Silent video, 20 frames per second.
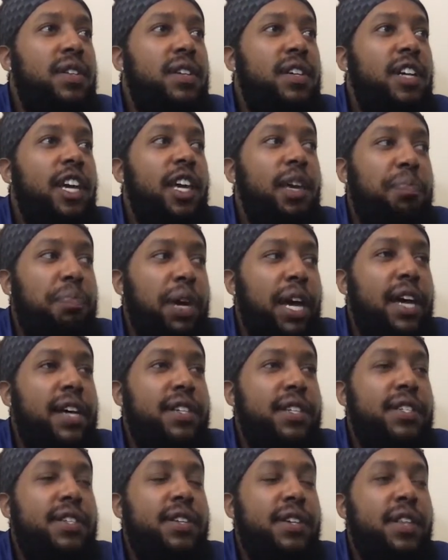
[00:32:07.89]
He
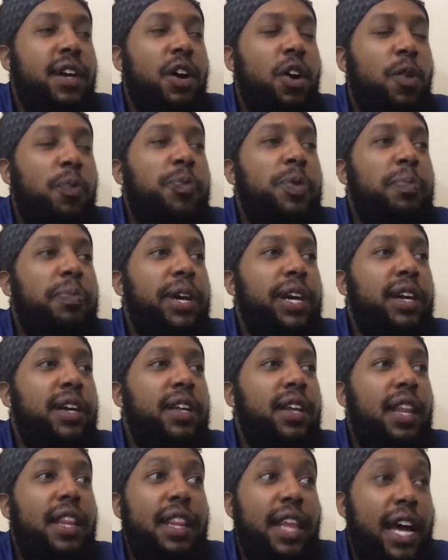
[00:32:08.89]
passes to the open man.
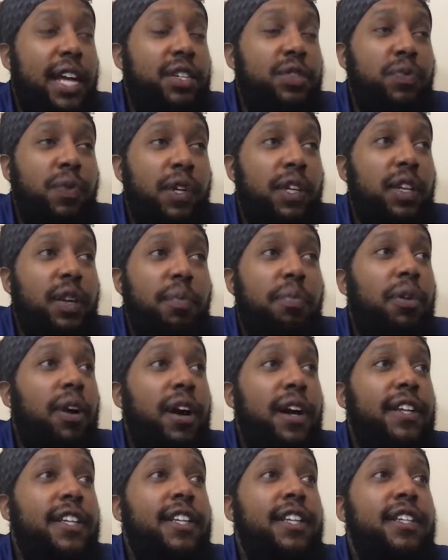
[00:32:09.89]
That's what
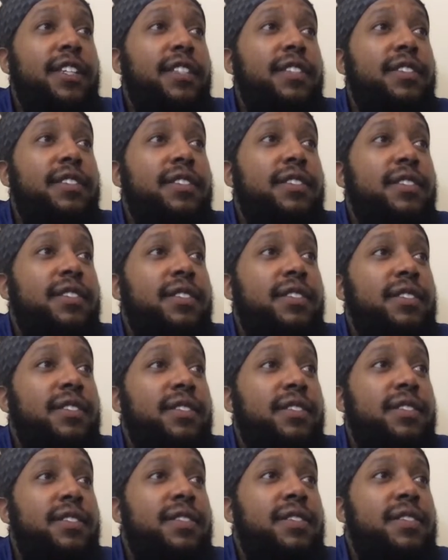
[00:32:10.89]
LeBron does.
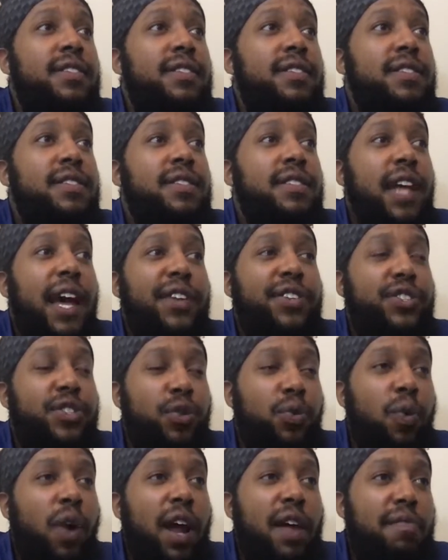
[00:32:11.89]
That's the
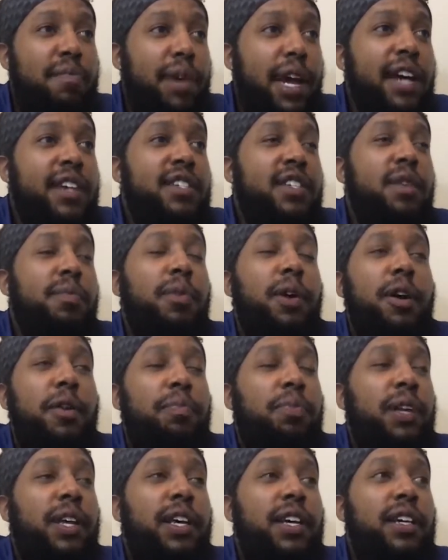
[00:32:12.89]
right basketball
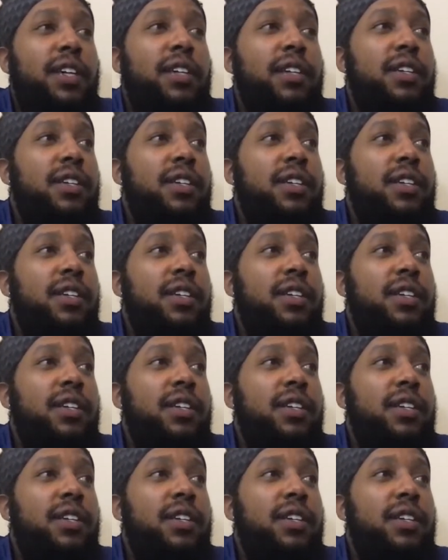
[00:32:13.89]
play.